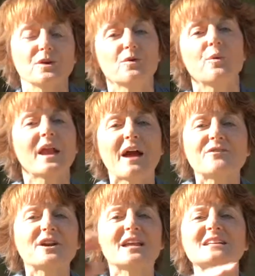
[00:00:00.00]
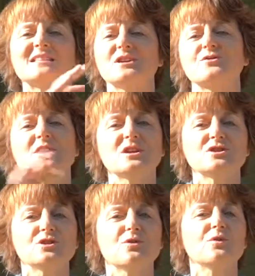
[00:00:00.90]
You know, whatever it is that you're going to
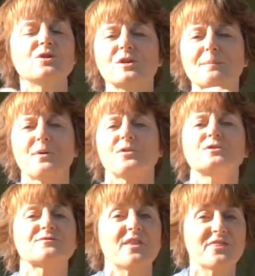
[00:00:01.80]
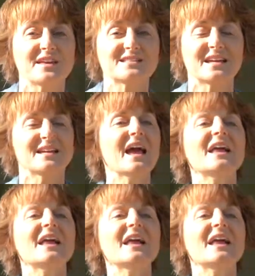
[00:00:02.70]
do, you're going to put those fun things in.